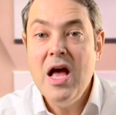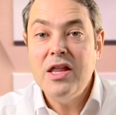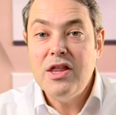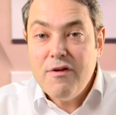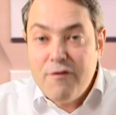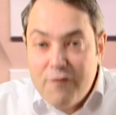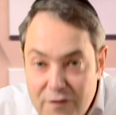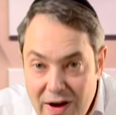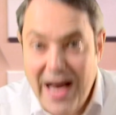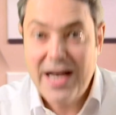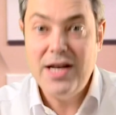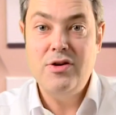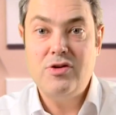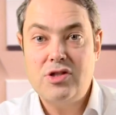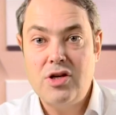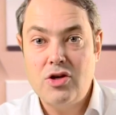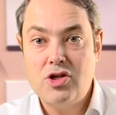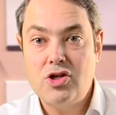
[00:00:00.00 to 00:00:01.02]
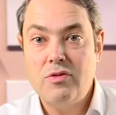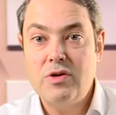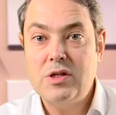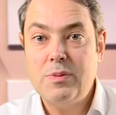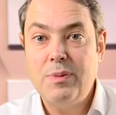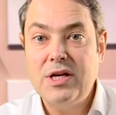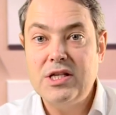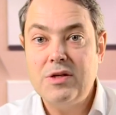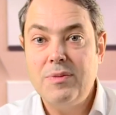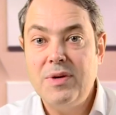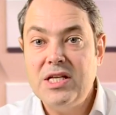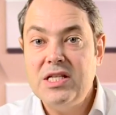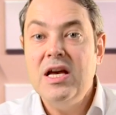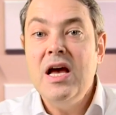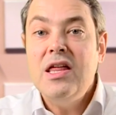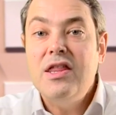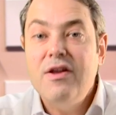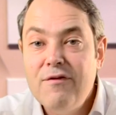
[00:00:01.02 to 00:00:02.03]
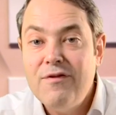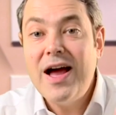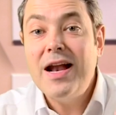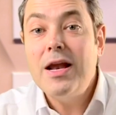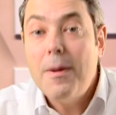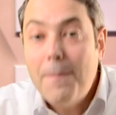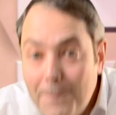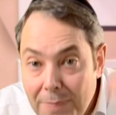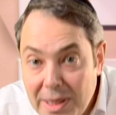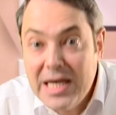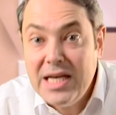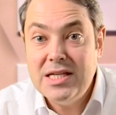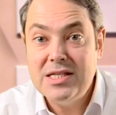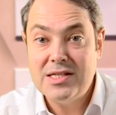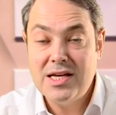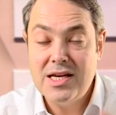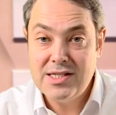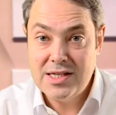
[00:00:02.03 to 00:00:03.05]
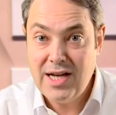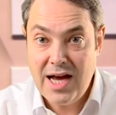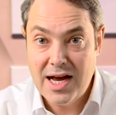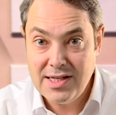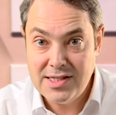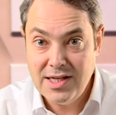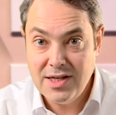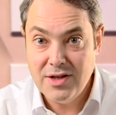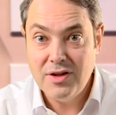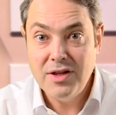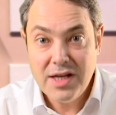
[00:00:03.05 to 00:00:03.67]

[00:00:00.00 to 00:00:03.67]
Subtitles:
that value social responsibility, that value peace as an ideal,